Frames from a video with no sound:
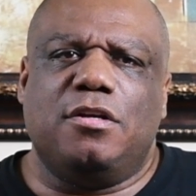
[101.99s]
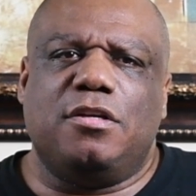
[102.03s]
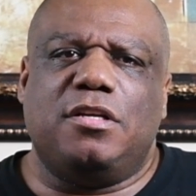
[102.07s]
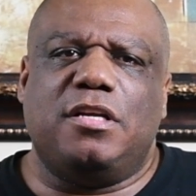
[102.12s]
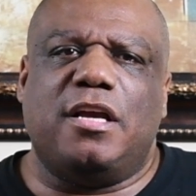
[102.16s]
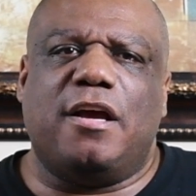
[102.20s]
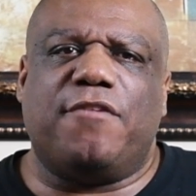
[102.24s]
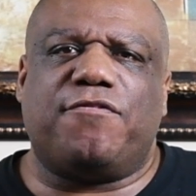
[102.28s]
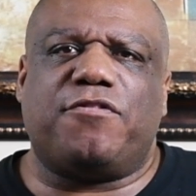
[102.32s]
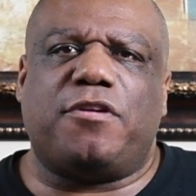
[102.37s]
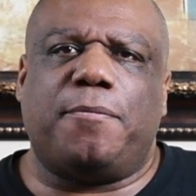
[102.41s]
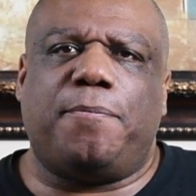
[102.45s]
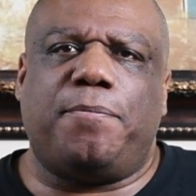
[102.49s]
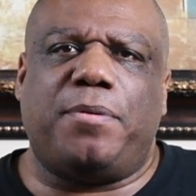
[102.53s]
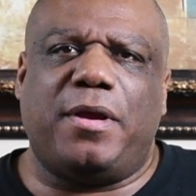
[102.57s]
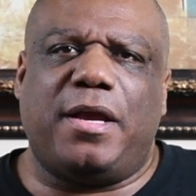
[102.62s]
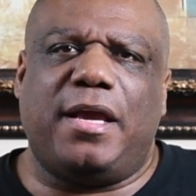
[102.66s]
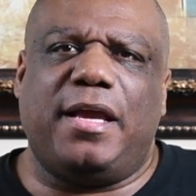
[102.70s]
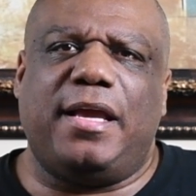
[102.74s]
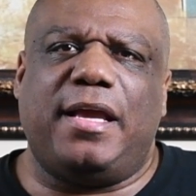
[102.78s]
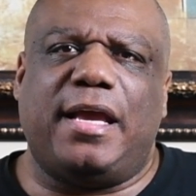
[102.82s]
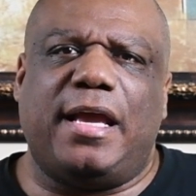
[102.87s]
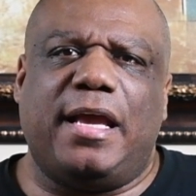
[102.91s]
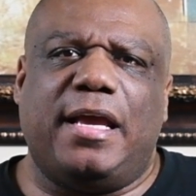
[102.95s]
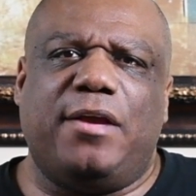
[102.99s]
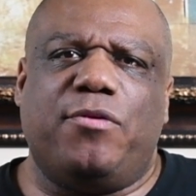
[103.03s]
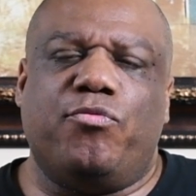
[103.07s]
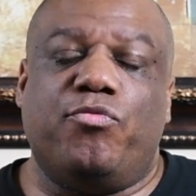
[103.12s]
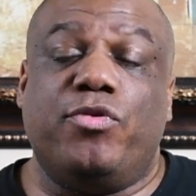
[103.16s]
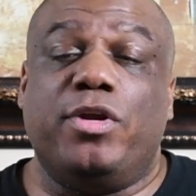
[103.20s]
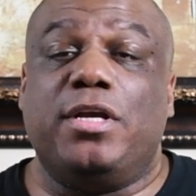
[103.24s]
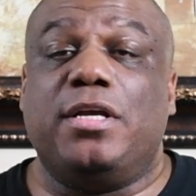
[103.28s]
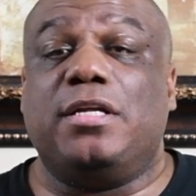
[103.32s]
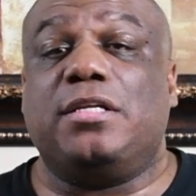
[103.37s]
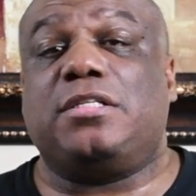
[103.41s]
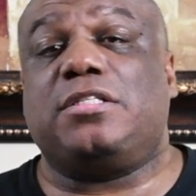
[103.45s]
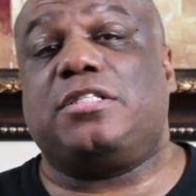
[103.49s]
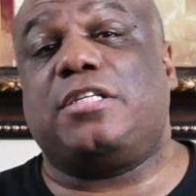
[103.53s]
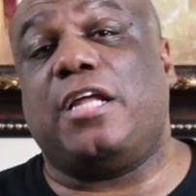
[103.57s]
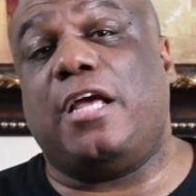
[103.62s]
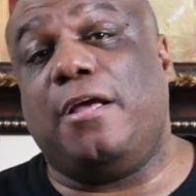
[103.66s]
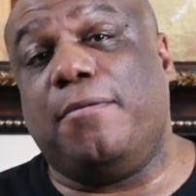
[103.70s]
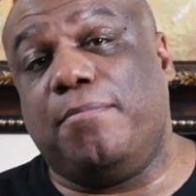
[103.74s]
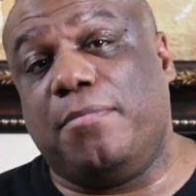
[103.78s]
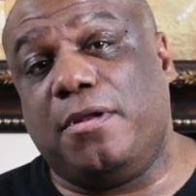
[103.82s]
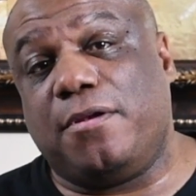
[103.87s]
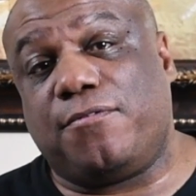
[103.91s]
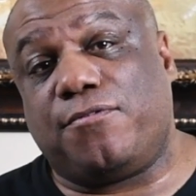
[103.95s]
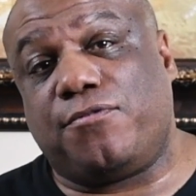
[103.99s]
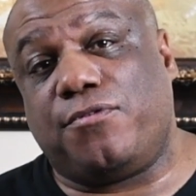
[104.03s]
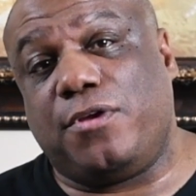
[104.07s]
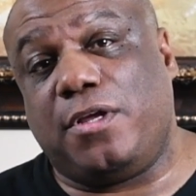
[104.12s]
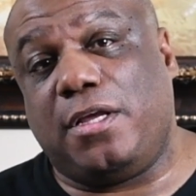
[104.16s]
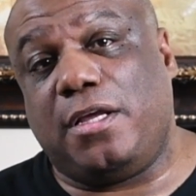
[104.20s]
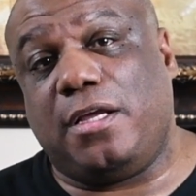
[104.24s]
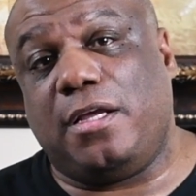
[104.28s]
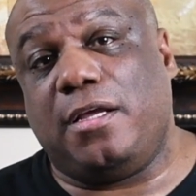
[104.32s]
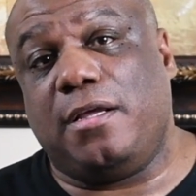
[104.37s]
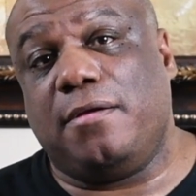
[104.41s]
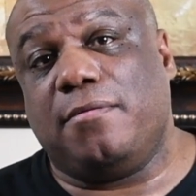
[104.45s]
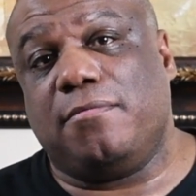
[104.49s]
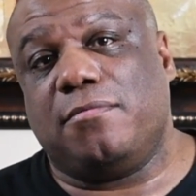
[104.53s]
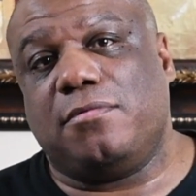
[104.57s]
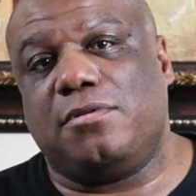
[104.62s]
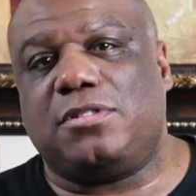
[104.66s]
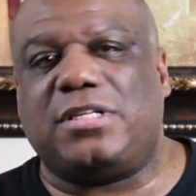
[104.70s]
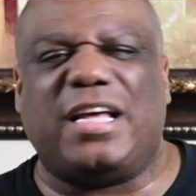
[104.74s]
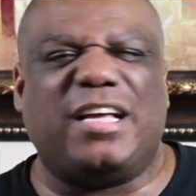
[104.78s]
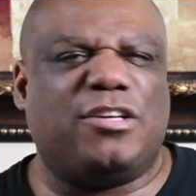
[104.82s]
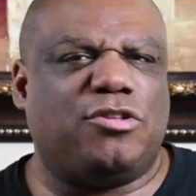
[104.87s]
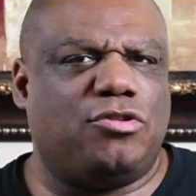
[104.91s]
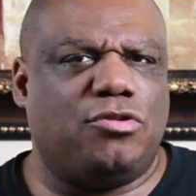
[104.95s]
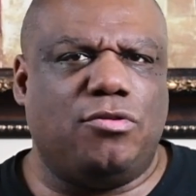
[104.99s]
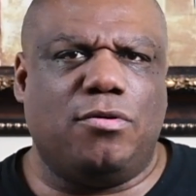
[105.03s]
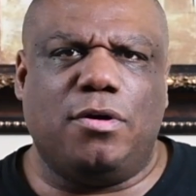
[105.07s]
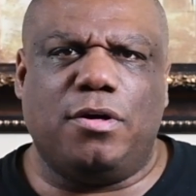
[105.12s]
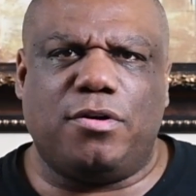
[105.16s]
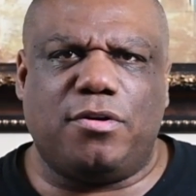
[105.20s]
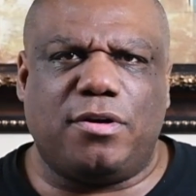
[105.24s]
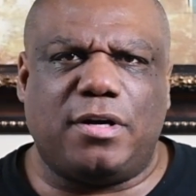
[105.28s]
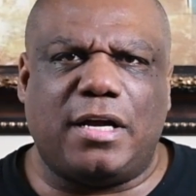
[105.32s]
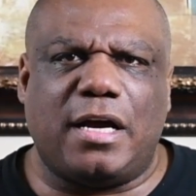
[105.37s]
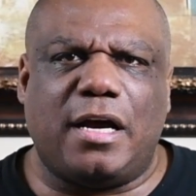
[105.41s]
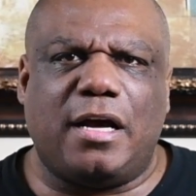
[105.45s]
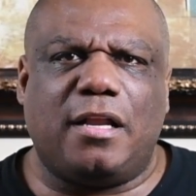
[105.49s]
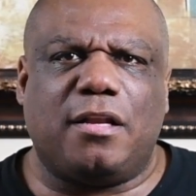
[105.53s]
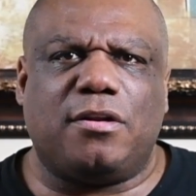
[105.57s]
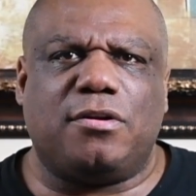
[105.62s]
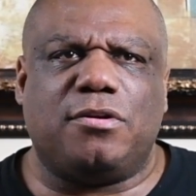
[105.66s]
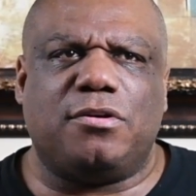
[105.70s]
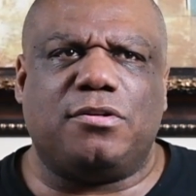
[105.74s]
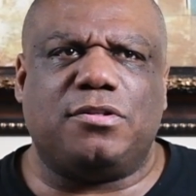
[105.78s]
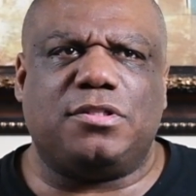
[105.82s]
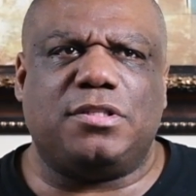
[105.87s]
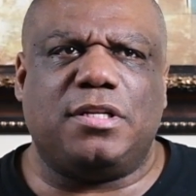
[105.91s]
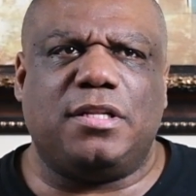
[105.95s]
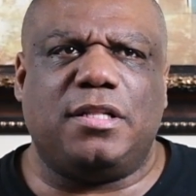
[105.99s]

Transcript: you have to pay a reinstatement fee. It was like $200.